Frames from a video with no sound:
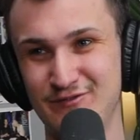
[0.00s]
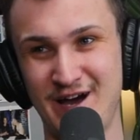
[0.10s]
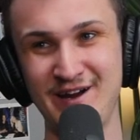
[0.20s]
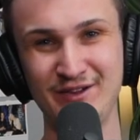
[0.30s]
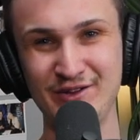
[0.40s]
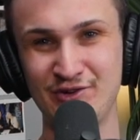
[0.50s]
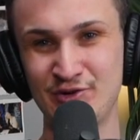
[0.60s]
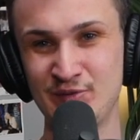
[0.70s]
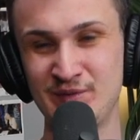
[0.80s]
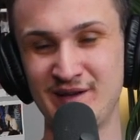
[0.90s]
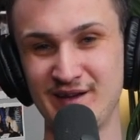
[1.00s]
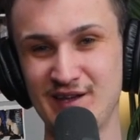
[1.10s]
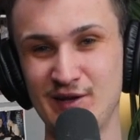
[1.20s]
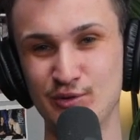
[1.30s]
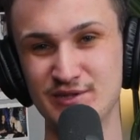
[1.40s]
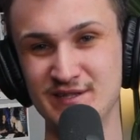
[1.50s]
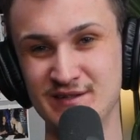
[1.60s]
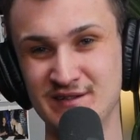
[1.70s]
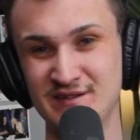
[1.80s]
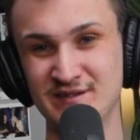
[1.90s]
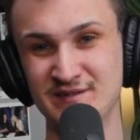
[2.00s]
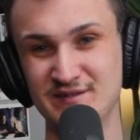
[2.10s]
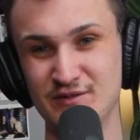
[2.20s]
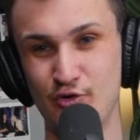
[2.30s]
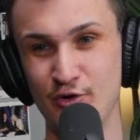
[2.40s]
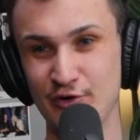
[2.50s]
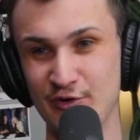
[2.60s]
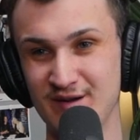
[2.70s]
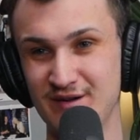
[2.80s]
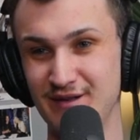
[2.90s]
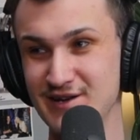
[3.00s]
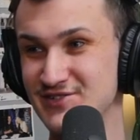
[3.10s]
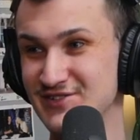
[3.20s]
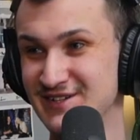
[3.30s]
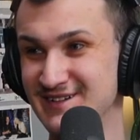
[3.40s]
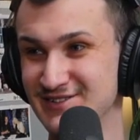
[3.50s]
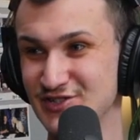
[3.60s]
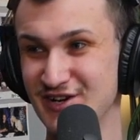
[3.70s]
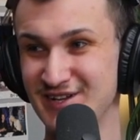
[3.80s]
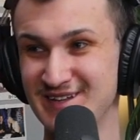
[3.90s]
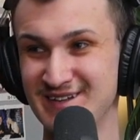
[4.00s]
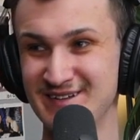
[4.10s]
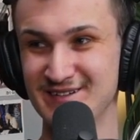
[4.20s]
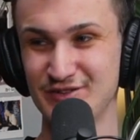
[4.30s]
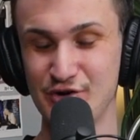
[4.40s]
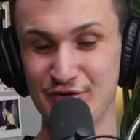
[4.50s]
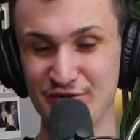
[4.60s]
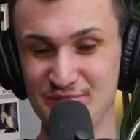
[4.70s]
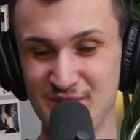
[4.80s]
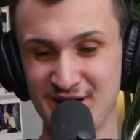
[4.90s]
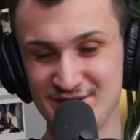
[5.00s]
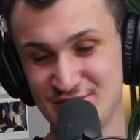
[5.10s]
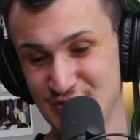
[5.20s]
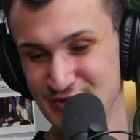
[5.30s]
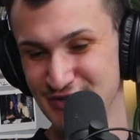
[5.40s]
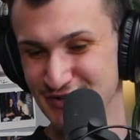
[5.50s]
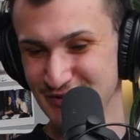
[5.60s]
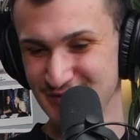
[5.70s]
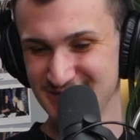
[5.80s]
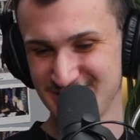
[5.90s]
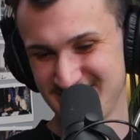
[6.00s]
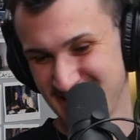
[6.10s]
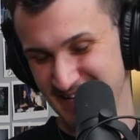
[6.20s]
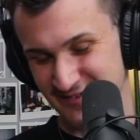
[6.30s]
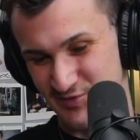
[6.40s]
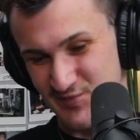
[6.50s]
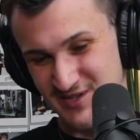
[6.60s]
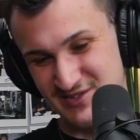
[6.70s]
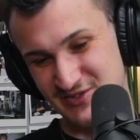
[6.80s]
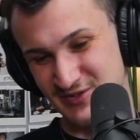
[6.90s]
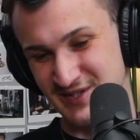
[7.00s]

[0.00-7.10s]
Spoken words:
finally home and like able to order a collection and try to go to my studio that I haven't been to